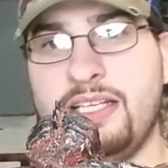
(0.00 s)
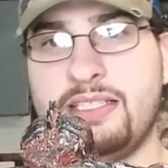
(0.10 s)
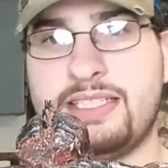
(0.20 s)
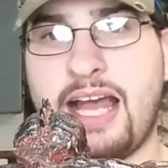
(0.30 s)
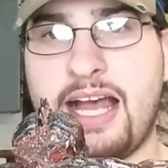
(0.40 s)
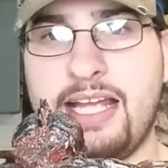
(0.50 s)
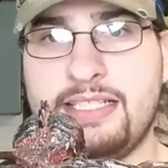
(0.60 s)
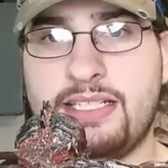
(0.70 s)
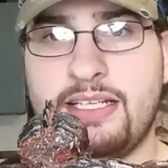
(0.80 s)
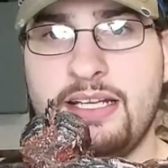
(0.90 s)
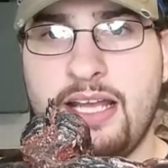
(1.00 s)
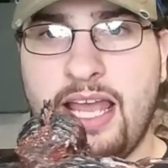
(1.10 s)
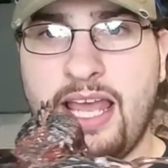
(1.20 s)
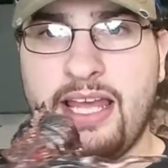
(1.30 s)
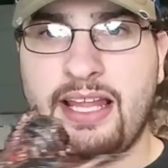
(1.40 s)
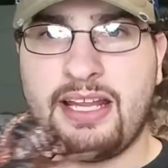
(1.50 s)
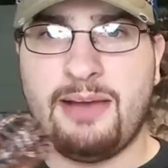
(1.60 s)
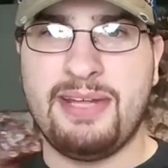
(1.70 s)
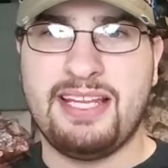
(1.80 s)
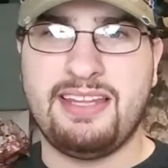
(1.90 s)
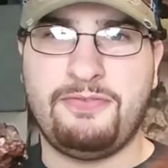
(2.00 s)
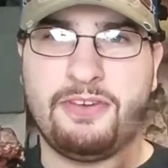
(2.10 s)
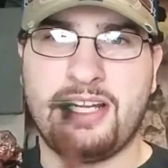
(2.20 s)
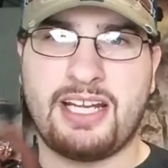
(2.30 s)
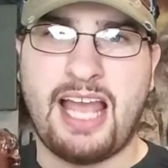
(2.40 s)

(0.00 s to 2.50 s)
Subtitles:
sized, and they come in different